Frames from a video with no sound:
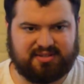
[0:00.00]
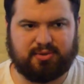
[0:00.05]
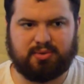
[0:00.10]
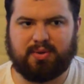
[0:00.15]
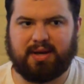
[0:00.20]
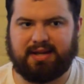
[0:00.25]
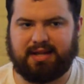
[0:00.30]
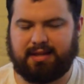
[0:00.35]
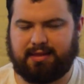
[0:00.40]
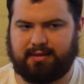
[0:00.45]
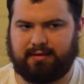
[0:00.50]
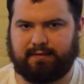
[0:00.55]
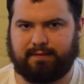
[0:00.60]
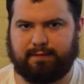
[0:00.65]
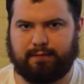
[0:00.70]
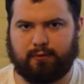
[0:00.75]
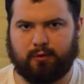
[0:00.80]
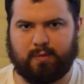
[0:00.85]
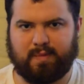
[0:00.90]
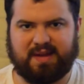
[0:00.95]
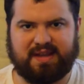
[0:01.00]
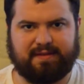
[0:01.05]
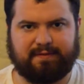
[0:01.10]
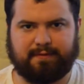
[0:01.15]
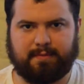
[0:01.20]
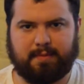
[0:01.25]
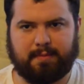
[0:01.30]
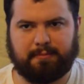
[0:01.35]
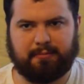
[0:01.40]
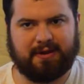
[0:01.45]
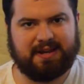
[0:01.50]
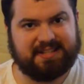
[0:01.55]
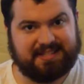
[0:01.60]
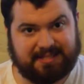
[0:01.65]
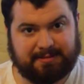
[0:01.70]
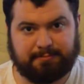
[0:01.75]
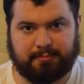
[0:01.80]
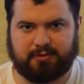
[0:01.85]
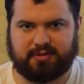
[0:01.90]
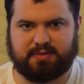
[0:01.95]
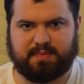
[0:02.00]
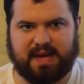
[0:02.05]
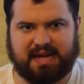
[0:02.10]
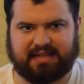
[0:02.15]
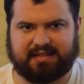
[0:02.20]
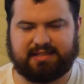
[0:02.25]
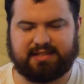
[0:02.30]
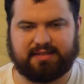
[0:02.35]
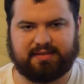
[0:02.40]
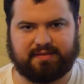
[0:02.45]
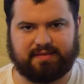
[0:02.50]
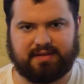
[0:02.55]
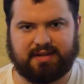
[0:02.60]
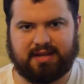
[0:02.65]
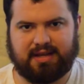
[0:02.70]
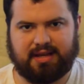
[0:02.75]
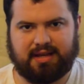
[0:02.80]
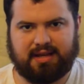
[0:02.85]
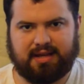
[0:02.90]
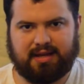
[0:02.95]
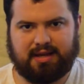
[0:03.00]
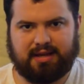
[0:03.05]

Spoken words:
do anything for me. From a pricing perspective,